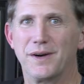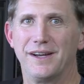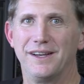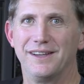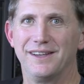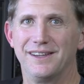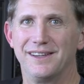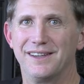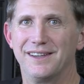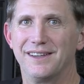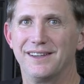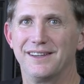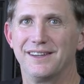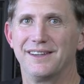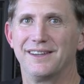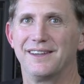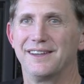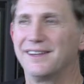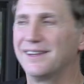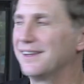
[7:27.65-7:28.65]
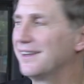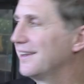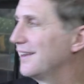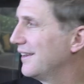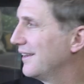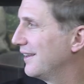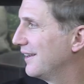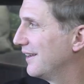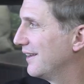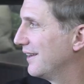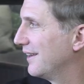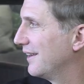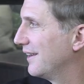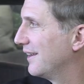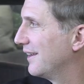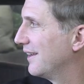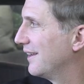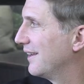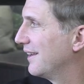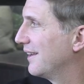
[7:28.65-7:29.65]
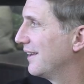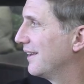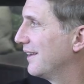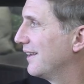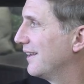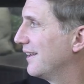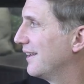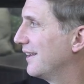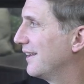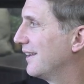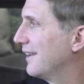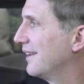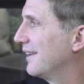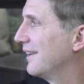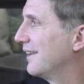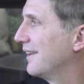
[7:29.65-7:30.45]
[no speech]